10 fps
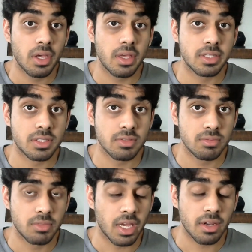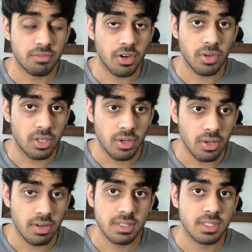it's getting very
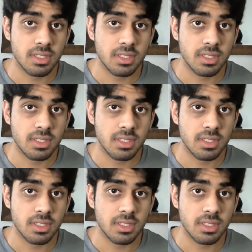good it's